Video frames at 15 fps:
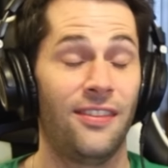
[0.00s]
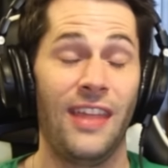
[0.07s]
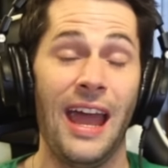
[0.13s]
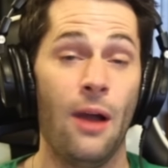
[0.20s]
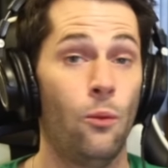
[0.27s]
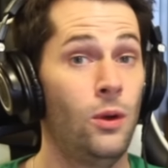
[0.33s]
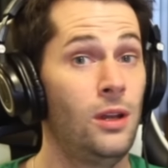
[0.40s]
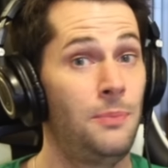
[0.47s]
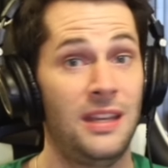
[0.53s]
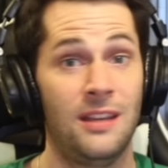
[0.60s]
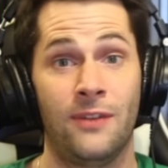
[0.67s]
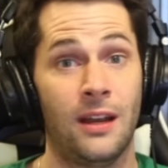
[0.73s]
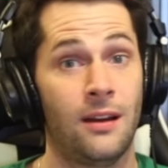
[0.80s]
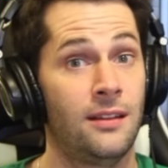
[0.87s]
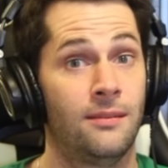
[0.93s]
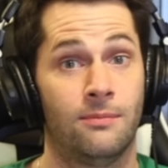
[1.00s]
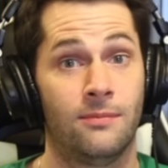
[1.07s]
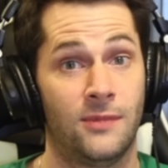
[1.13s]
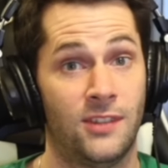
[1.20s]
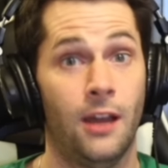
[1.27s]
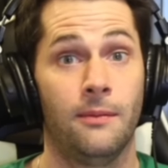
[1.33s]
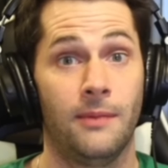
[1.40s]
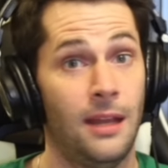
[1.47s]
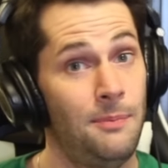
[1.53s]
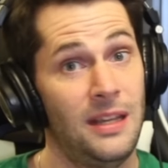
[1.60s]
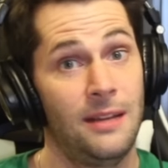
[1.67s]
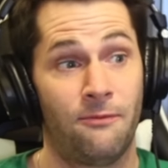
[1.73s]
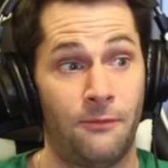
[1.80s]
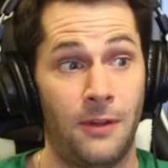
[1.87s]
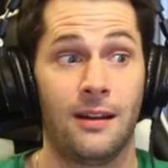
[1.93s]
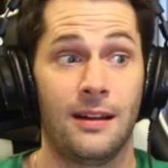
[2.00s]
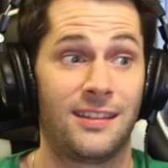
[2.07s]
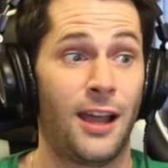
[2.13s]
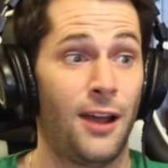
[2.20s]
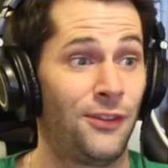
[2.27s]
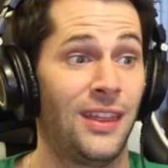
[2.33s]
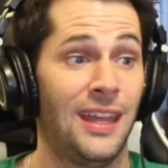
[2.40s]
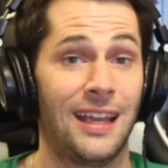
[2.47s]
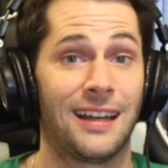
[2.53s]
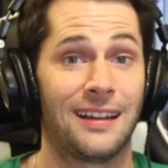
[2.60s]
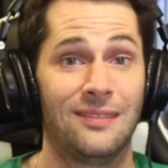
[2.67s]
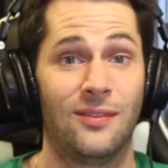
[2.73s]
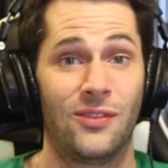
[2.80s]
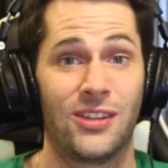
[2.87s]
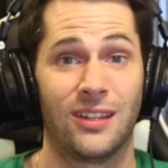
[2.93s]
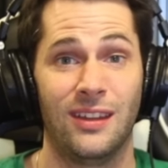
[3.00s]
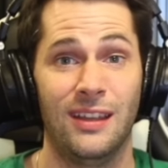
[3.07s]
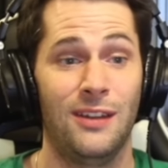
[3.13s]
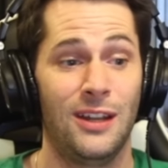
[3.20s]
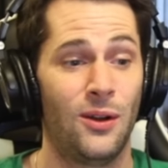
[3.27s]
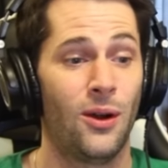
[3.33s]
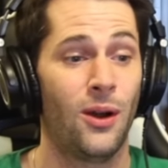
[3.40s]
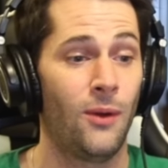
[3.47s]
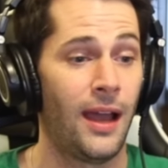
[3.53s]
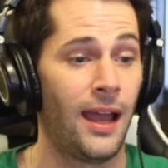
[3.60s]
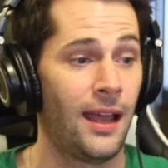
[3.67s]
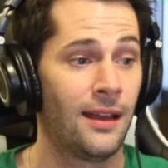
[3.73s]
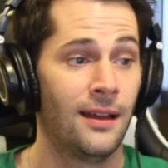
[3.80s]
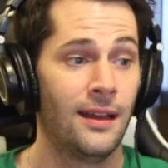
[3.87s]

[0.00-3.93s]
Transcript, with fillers: That would be very tough. That'd be a very tough thing to live in Norway.